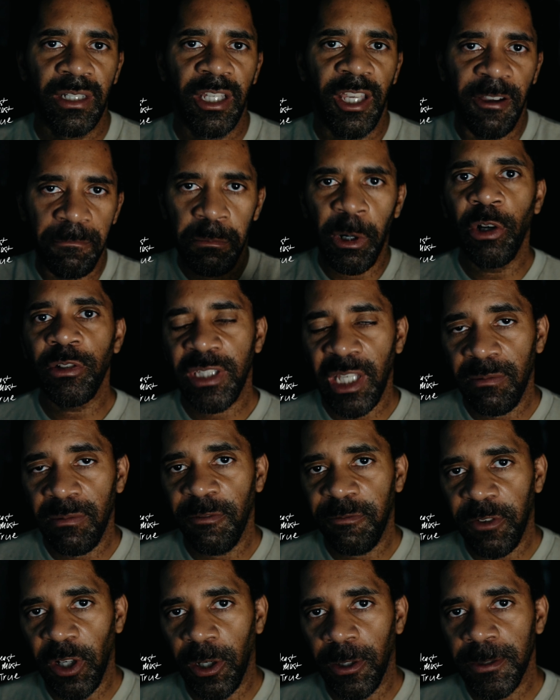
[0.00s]
If both of them
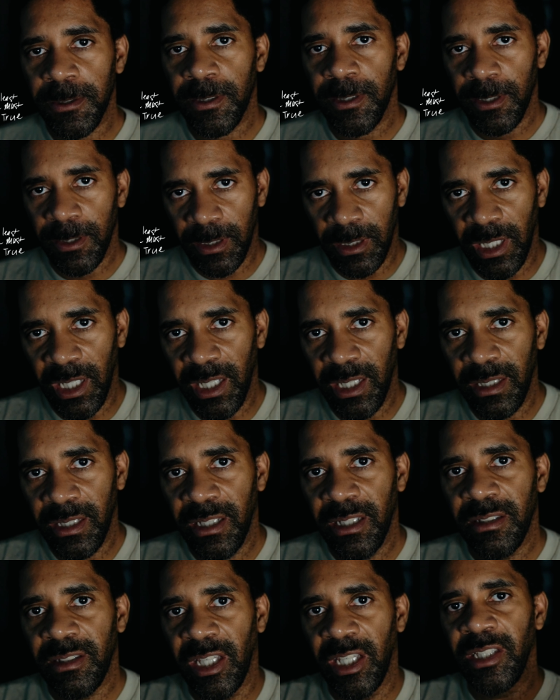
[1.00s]
false,
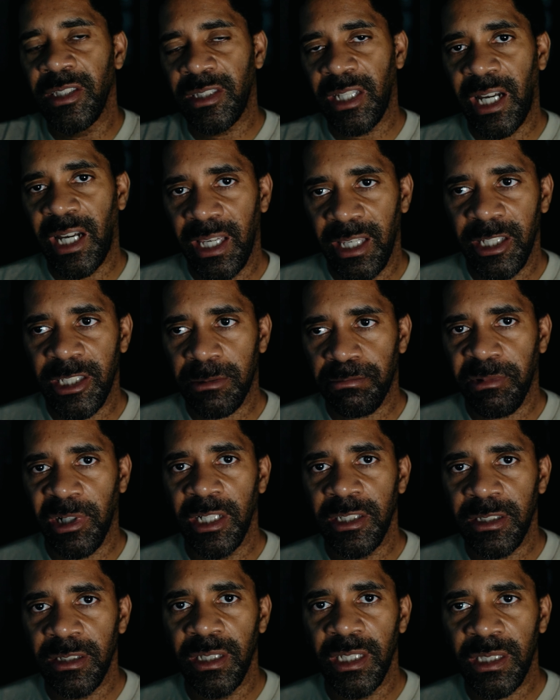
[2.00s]
then the entire
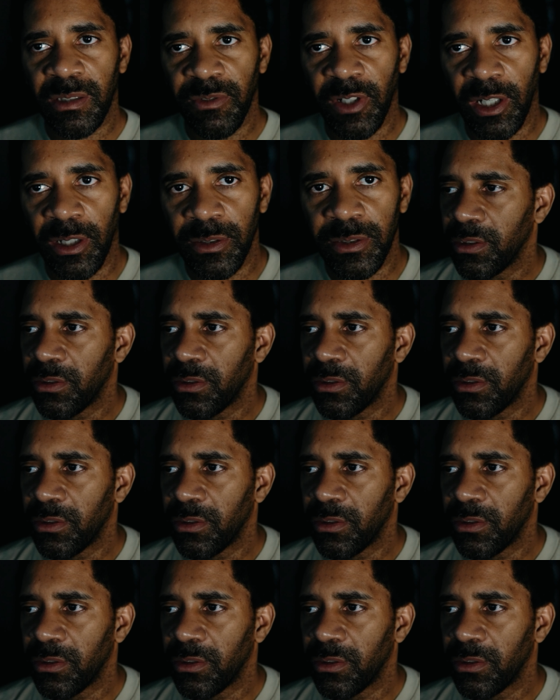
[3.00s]
expression is false.